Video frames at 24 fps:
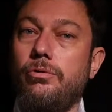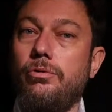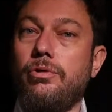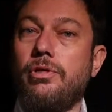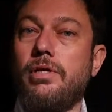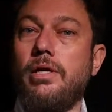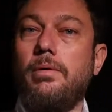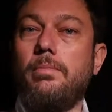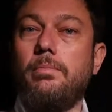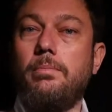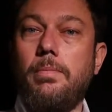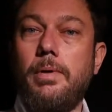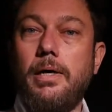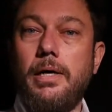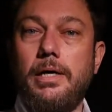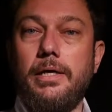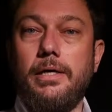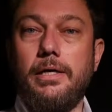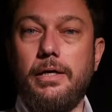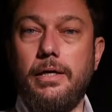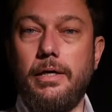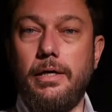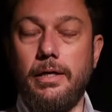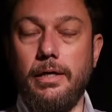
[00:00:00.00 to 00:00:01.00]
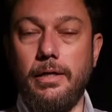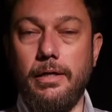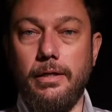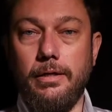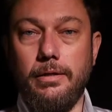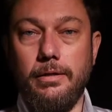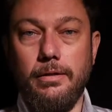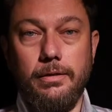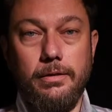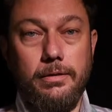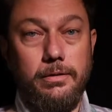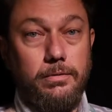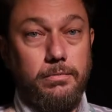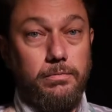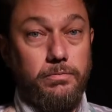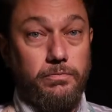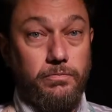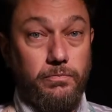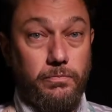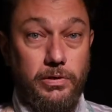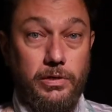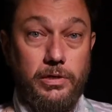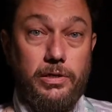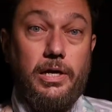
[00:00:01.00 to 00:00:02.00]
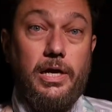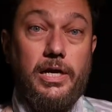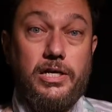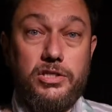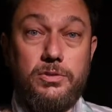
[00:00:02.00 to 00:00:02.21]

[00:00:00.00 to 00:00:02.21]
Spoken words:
you can buy a very